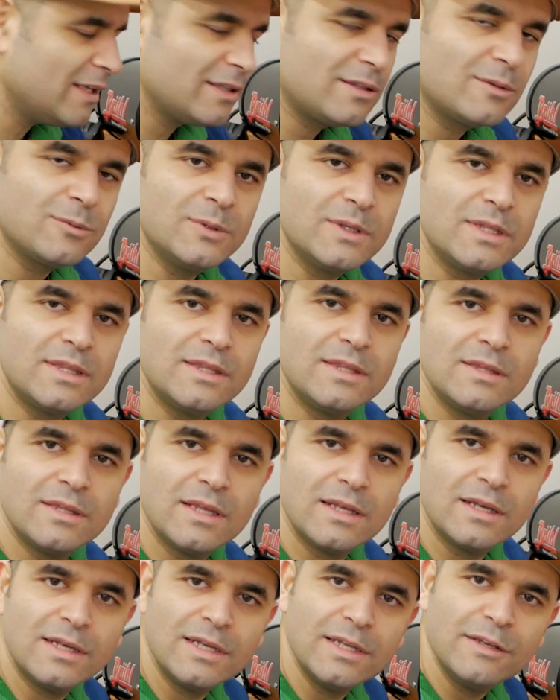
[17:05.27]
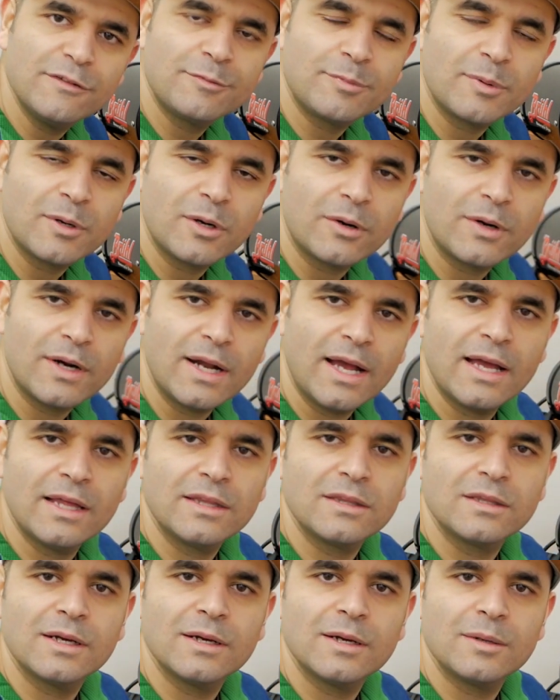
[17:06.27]
it with the leaf blower
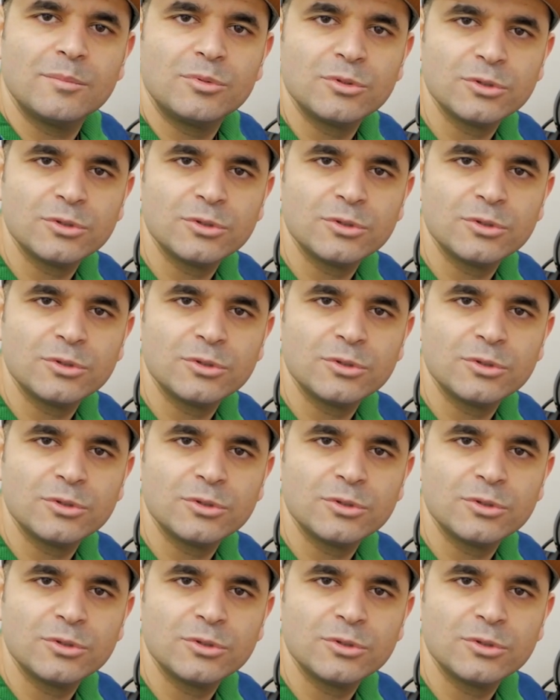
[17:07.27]
and the